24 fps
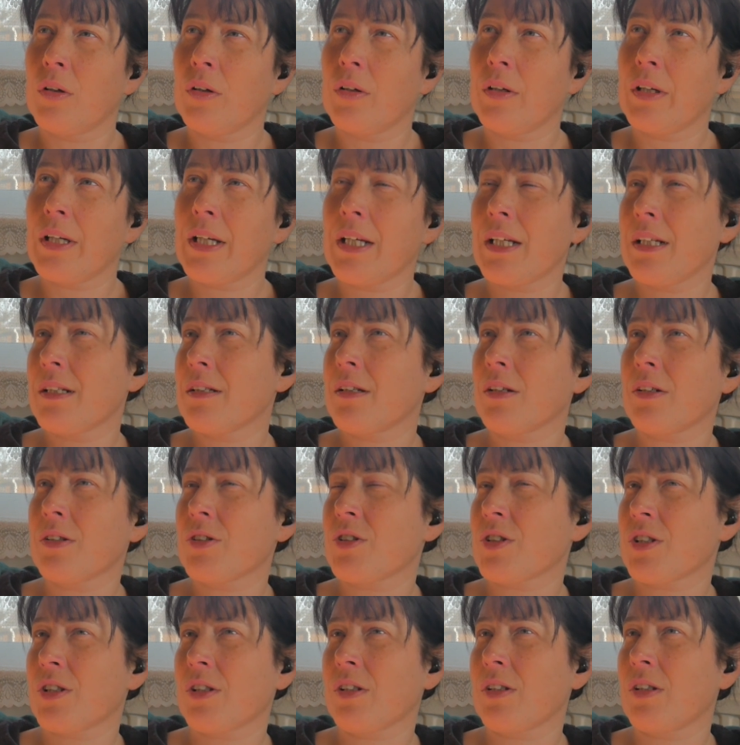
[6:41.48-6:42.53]
He
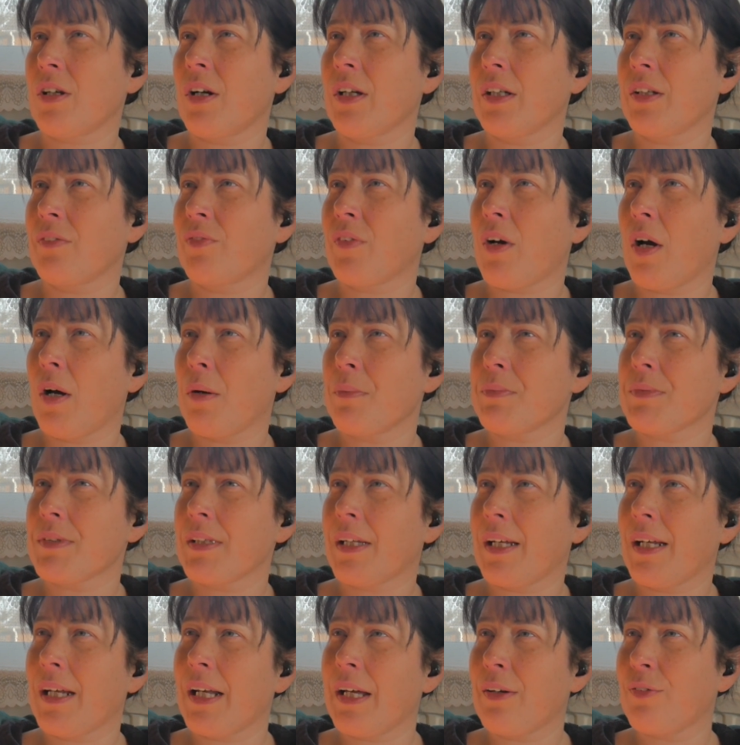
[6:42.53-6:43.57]
just kind of upped
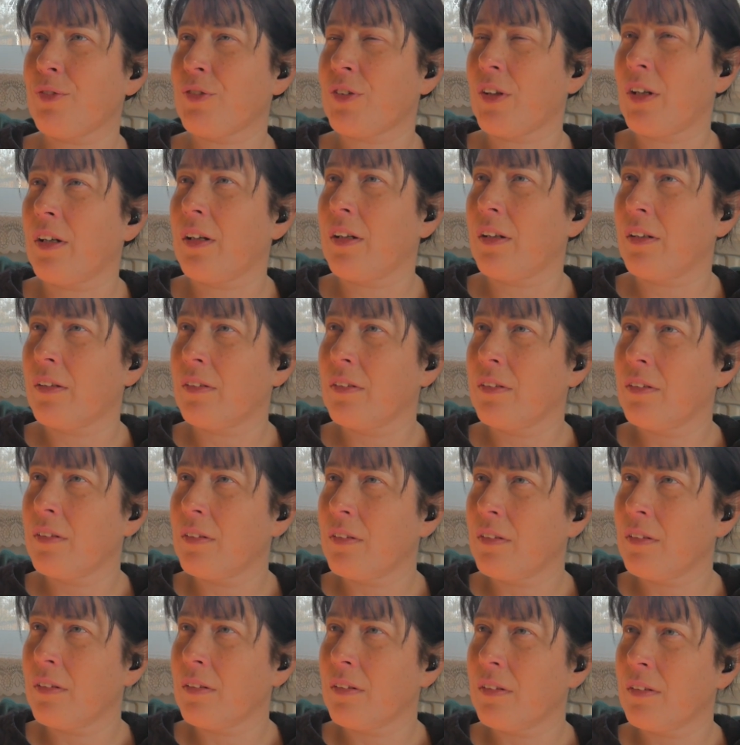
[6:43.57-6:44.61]
and left her.
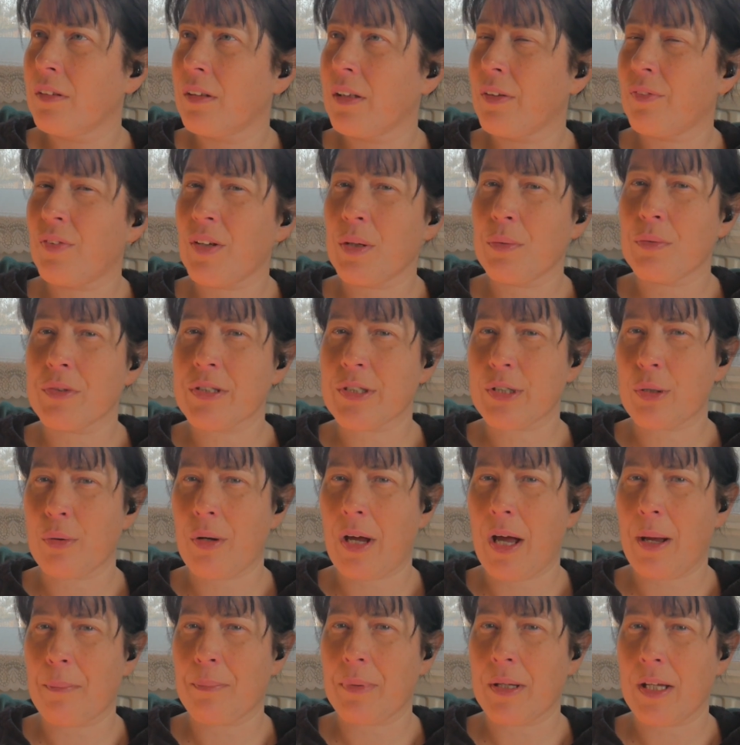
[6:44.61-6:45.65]
If he was so
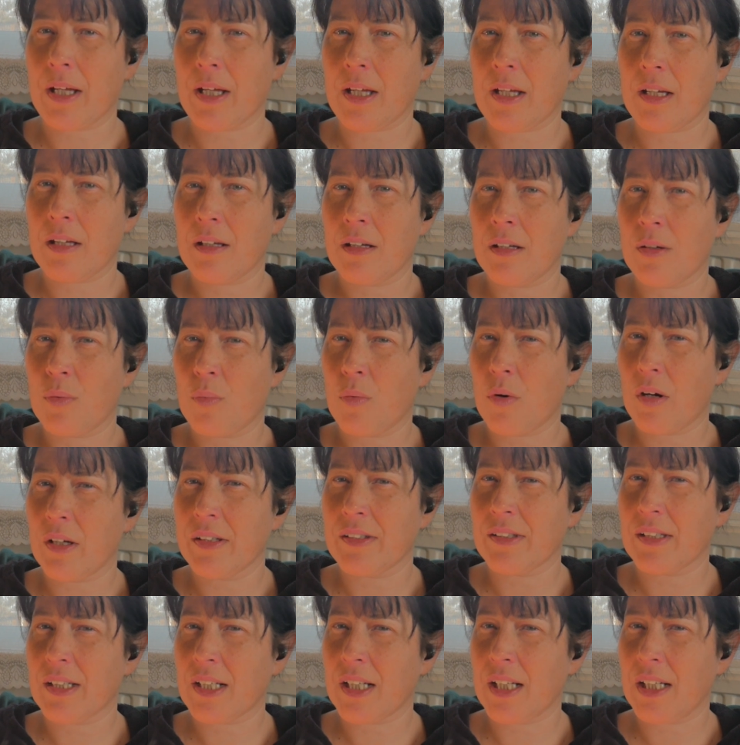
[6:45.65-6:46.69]
happy, why
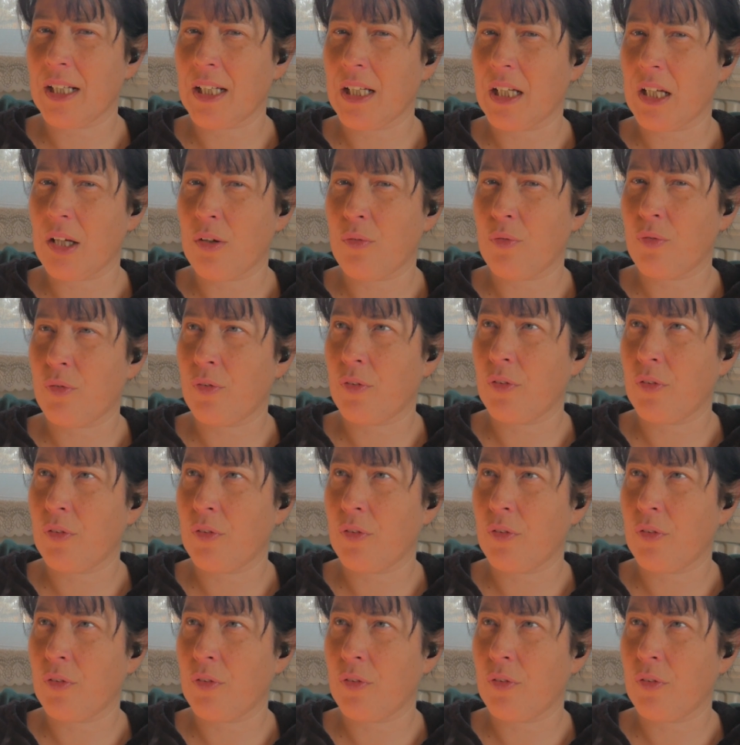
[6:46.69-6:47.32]
did he leave?